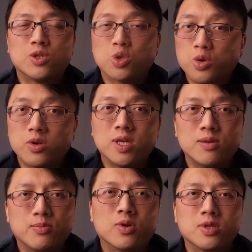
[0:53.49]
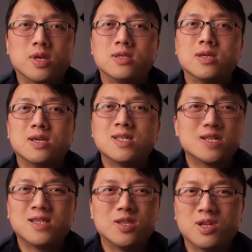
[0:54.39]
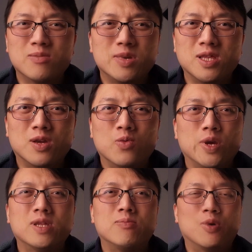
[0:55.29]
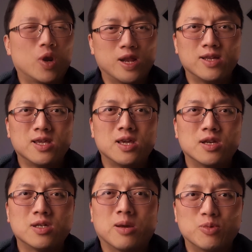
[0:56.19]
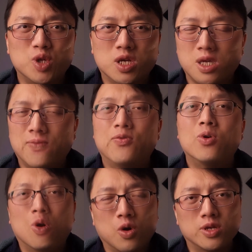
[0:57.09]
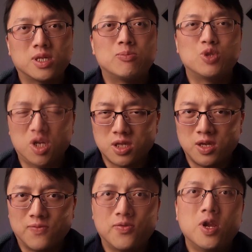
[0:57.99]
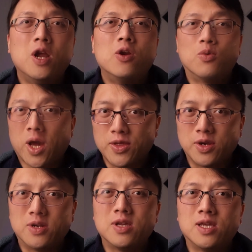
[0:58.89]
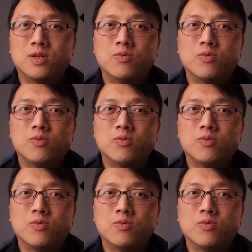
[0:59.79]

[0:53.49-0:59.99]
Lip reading: truly important isn't determining whether morality is objective or subjective. Rather, it's